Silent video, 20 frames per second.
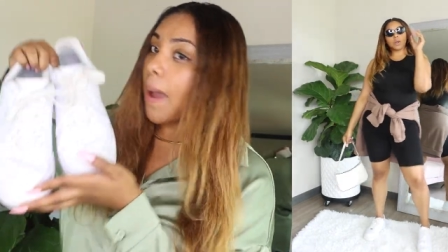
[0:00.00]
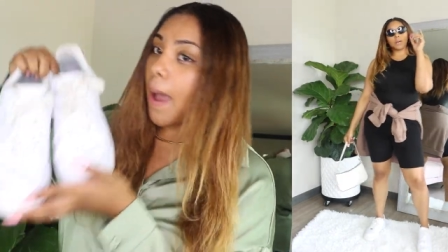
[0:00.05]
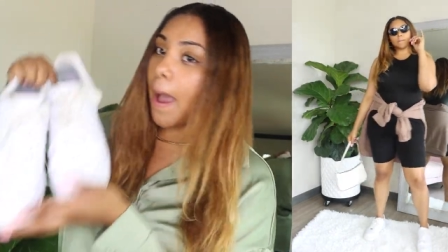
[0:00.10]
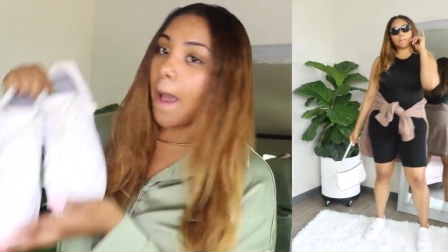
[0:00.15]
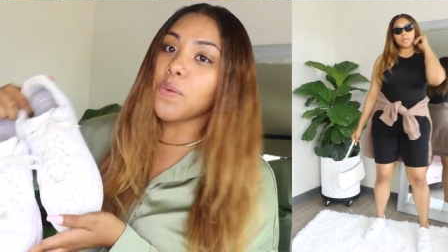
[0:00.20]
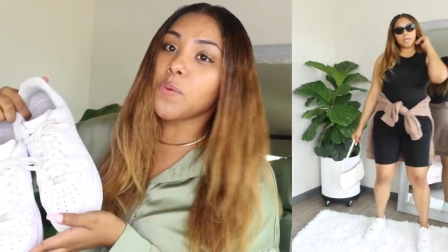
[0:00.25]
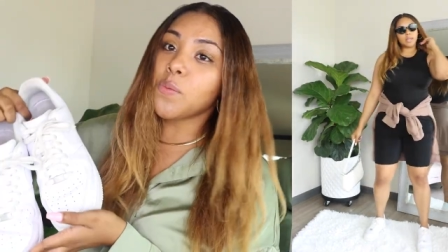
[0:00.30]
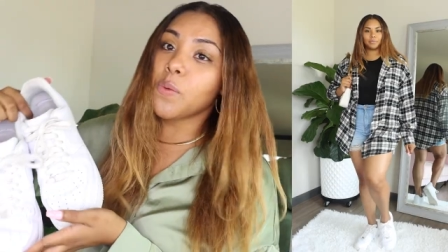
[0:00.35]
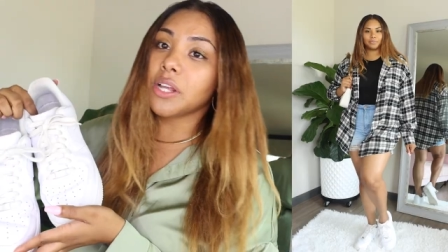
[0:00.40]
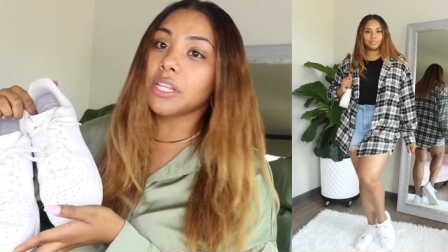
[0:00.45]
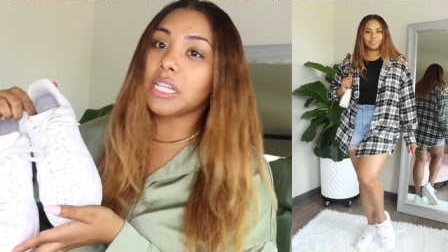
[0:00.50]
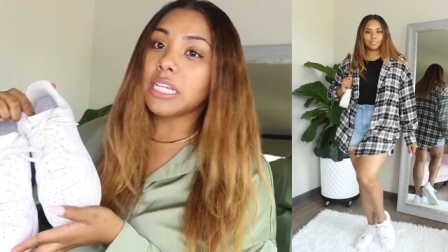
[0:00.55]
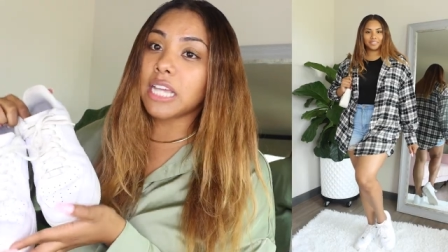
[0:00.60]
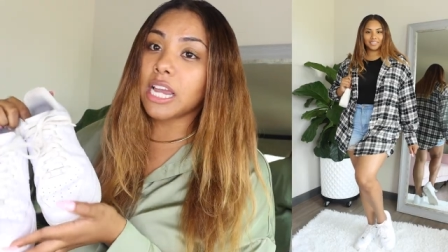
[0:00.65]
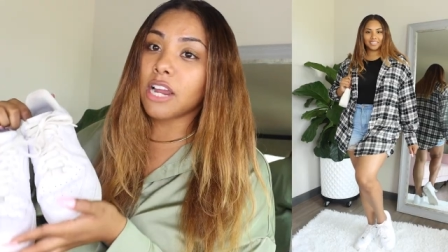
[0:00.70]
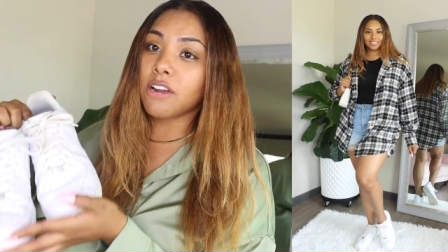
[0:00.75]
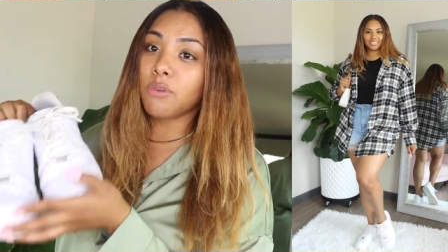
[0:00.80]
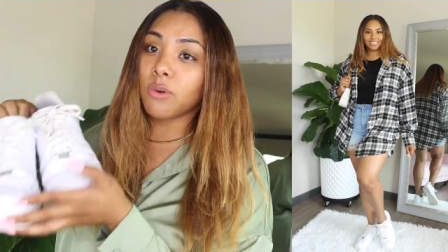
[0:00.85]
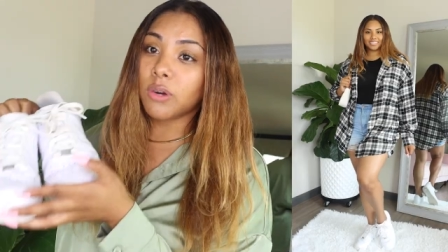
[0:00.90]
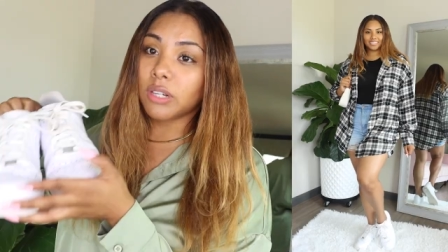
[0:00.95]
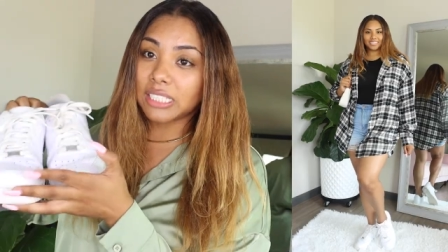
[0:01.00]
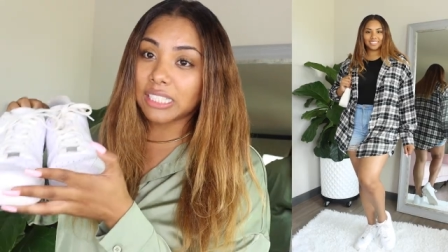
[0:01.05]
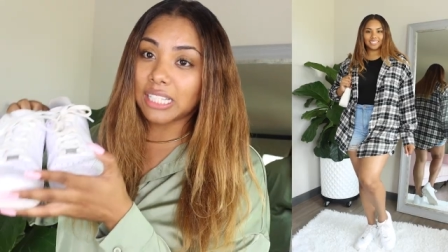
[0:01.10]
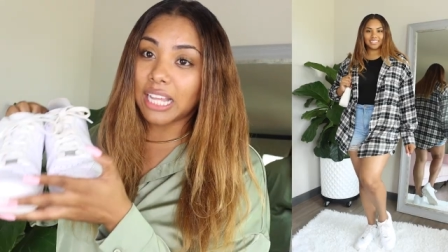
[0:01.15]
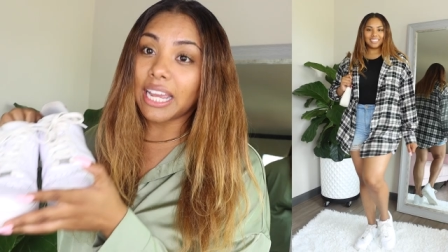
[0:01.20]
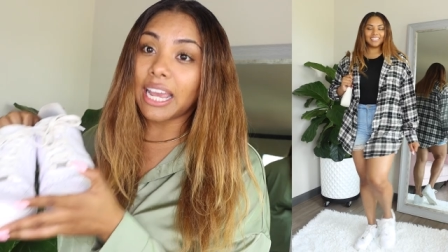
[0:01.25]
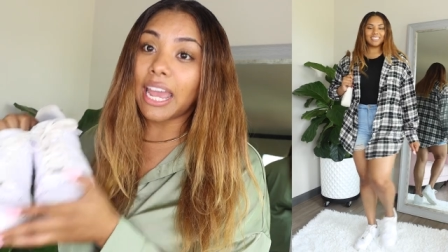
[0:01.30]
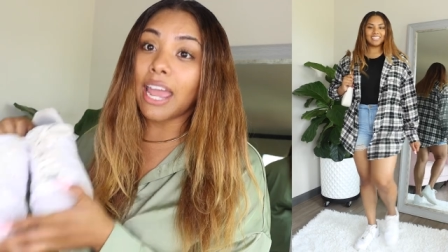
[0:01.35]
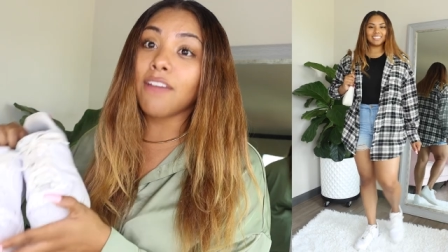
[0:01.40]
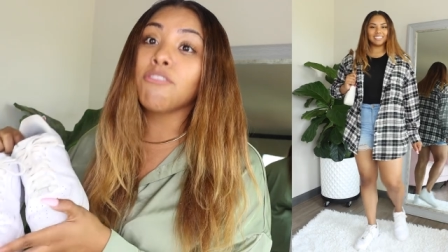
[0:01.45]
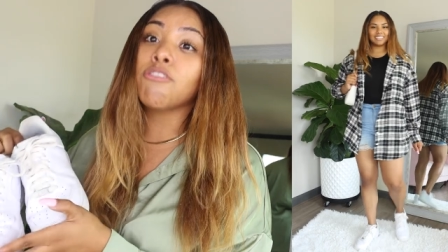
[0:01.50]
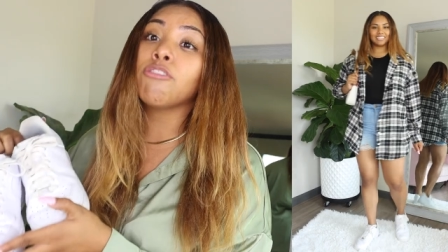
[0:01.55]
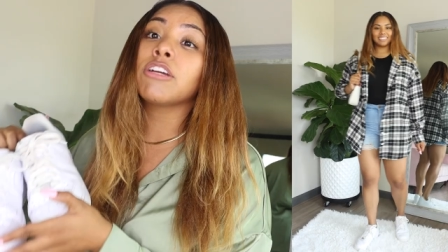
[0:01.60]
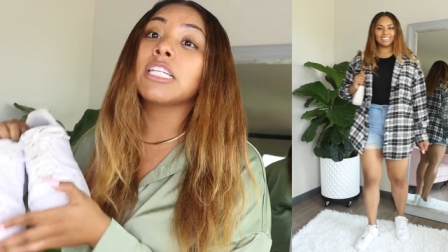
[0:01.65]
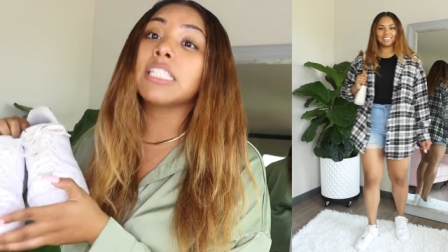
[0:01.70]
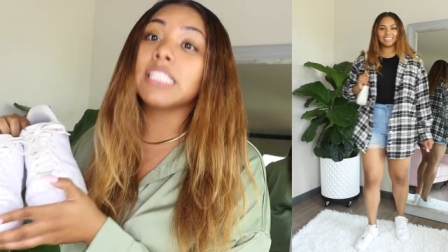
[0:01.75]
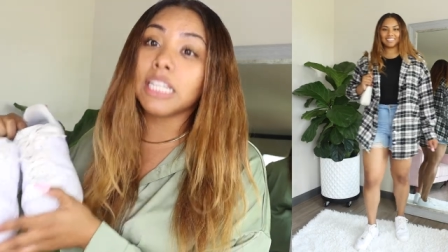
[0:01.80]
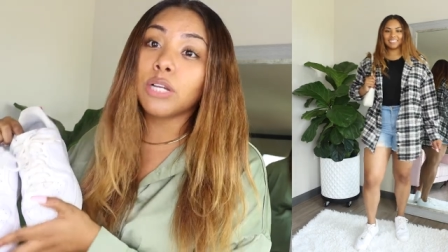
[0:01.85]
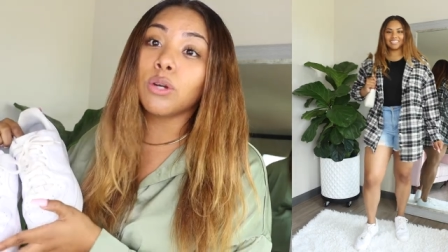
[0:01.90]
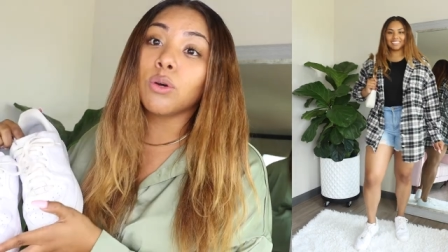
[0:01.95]
I'll be wearing these Air Forces like
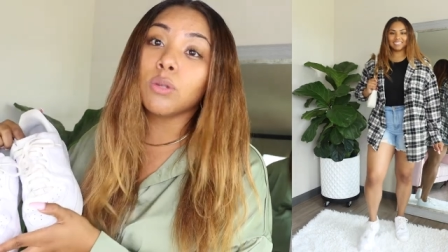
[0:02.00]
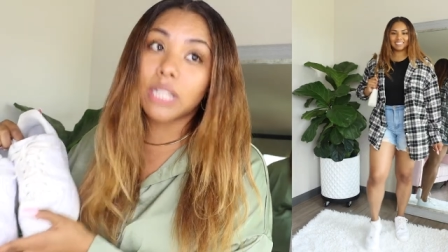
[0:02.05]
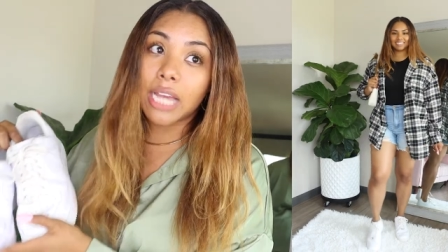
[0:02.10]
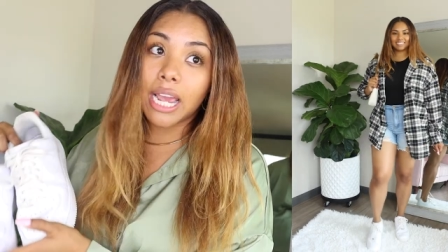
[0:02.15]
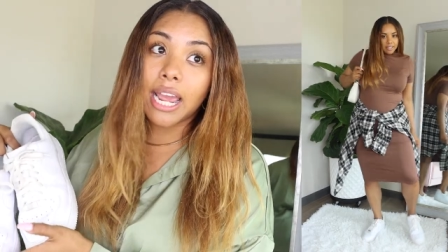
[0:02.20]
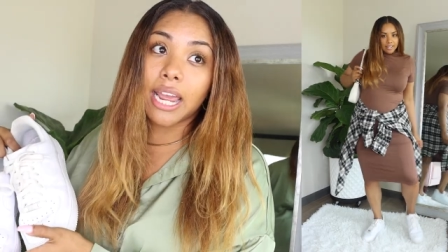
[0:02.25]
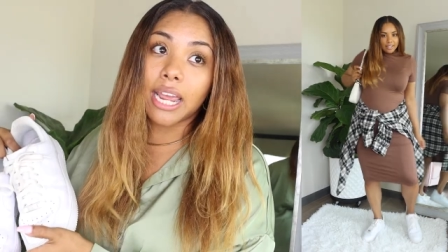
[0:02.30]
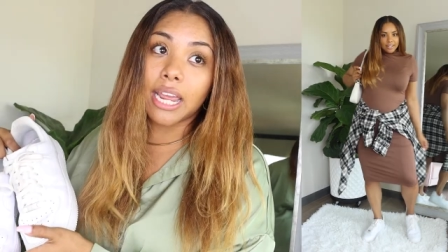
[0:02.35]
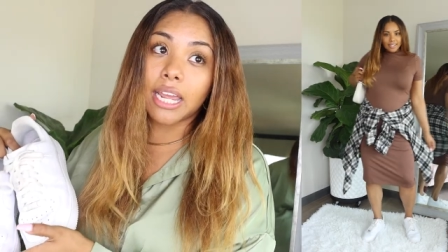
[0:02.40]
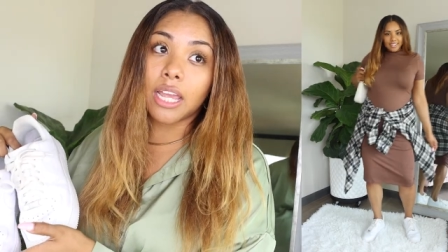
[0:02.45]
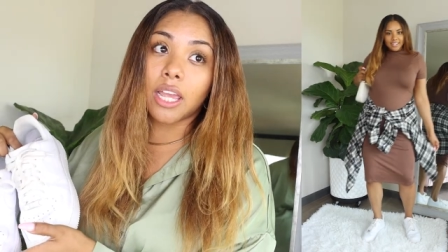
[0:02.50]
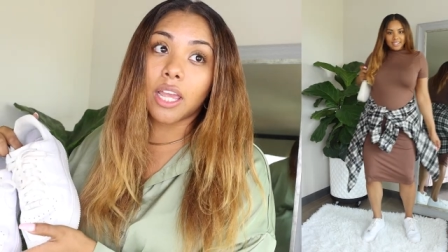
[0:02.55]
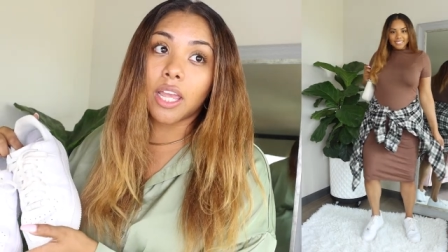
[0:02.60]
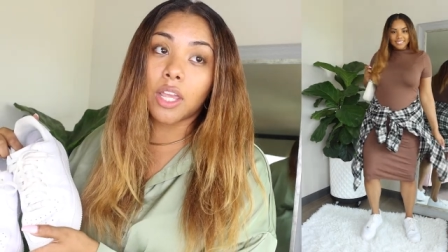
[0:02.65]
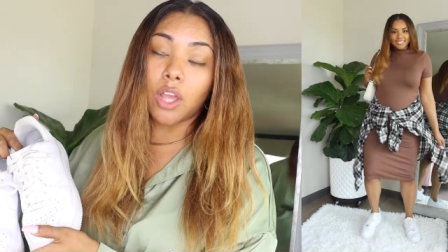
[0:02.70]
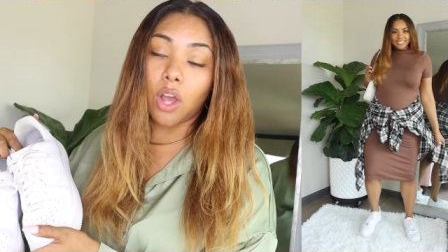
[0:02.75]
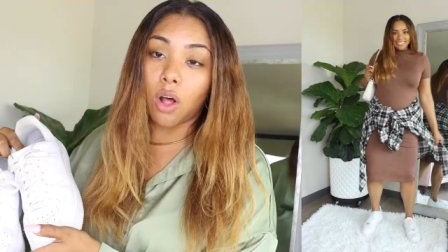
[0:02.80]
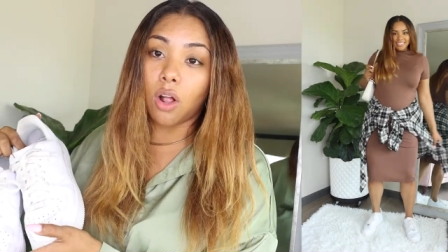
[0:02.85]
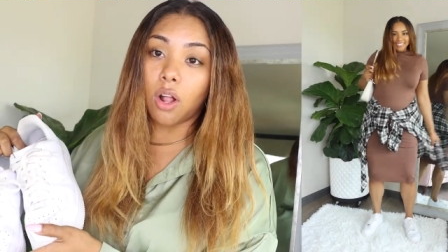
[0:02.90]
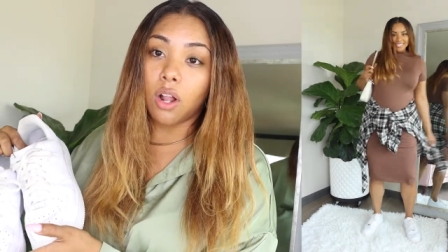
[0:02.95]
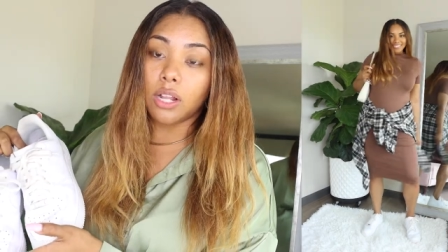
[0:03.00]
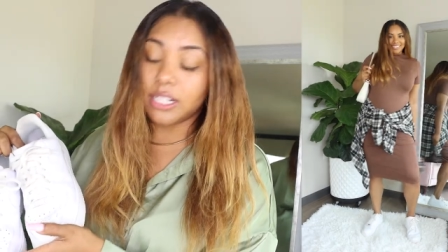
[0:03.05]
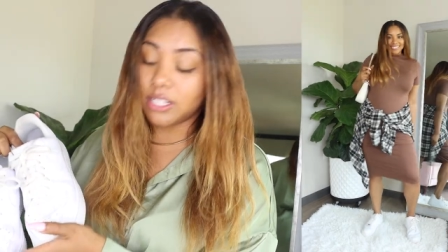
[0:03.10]
every single day, y'all.